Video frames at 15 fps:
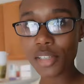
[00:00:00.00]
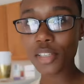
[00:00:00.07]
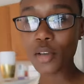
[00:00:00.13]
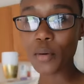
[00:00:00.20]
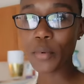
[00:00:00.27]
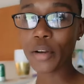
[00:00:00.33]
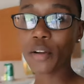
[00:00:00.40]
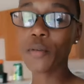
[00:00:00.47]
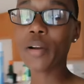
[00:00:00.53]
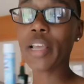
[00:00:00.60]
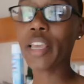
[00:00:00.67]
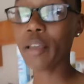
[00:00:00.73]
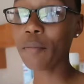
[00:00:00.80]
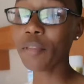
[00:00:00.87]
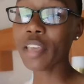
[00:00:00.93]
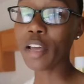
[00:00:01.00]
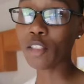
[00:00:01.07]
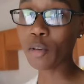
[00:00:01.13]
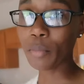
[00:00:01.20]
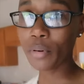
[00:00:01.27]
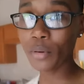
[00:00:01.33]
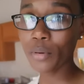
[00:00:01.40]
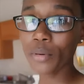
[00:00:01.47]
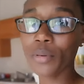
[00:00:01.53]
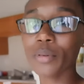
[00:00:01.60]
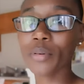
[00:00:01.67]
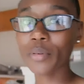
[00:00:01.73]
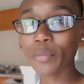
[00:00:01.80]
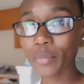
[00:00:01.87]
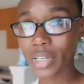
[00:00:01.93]
so we're going to empty out the
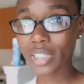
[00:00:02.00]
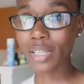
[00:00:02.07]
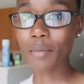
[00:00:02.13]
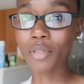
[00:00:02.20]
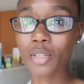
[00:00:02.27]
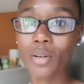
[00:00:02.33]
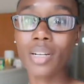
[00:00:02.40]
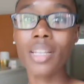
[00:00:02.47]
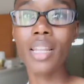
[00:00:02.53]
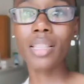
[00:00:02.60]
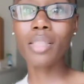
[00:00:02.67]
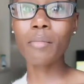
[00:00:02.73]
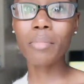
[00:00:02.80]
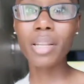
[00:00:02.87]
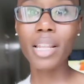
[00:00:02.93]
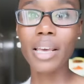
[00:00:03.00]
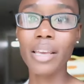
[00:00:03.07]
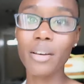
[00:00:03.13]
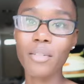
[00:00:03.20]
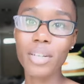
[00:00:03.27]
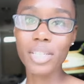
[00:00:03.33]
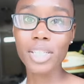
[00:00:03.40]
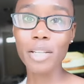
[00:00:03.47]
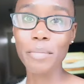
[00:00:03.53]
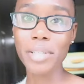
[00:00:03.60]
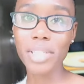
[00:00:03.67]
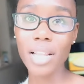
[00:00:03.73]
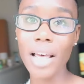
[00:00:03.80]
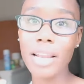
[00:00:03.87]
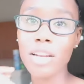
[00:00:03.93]
pool because I was going to let them play on the slip and
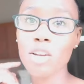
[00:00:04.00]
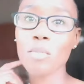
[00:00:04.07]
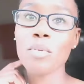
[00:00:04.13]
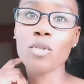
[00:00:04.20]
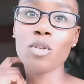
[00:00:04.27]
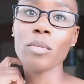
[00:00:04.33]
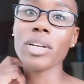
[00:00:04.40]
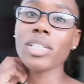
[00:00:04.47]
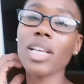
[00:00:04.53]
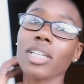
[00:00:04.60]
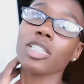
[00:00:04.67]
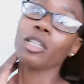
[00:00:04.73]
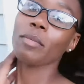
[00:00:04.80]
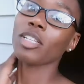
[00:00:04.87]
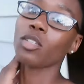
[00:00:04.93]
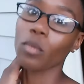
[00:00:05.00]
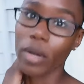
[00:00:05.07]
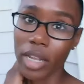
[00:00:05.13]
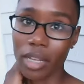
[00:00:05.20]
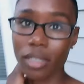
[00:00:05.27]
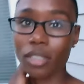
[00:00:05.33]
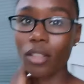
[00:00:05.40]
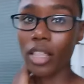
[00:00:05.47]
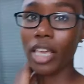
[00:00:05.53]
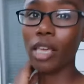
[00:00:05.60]
slide in the pool, but it's actually about to rain, so they